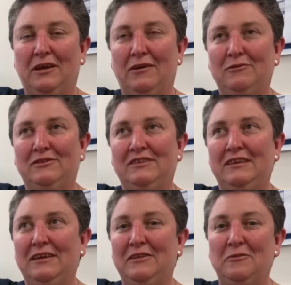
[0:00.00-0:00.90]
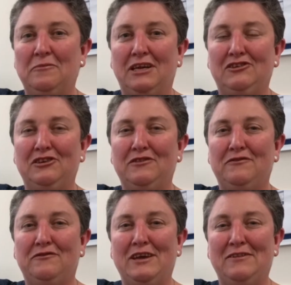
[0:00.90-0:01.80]
I would say that my journey
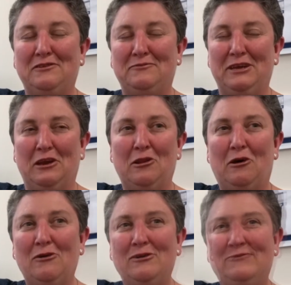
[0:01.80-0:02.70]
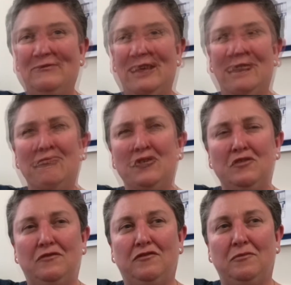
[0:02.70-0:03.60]
of faith has been long. It
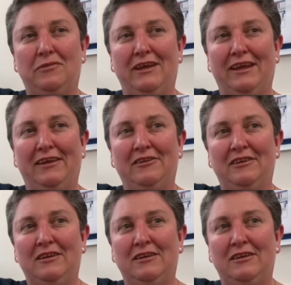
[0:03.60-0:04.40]
moved from being